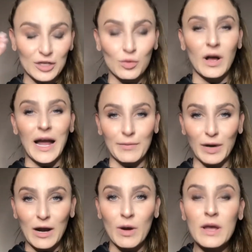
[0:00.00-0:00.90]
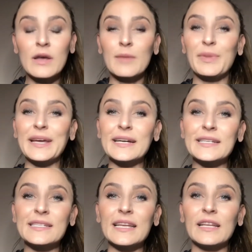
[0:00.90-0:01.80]
eyebrow,
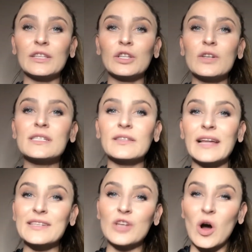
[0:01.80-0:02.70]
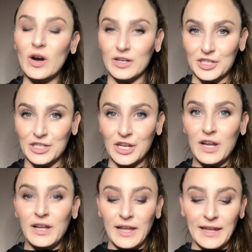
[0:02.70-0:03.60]
because it looks less harsh.
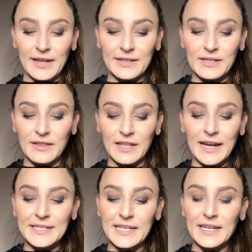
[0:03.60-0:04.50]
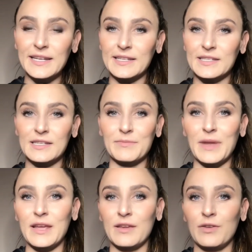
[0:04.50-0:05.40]
And the idea is to
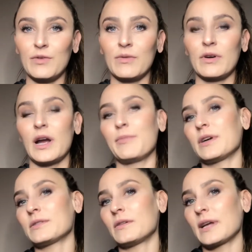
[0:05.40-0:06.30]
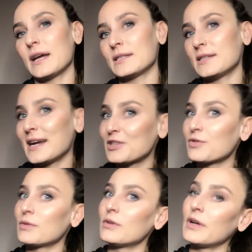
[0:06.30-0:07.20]
make your eyebrows look as
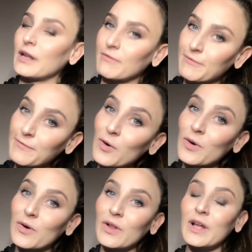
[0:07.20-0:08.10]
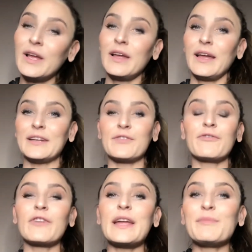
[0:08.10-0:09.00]
natural and full and to
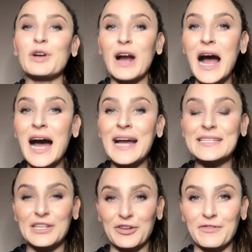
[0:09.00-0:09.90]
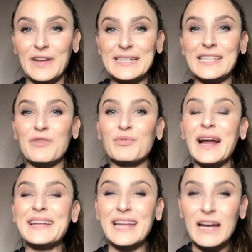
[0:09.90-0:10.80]
frame your eyes and your face. And right now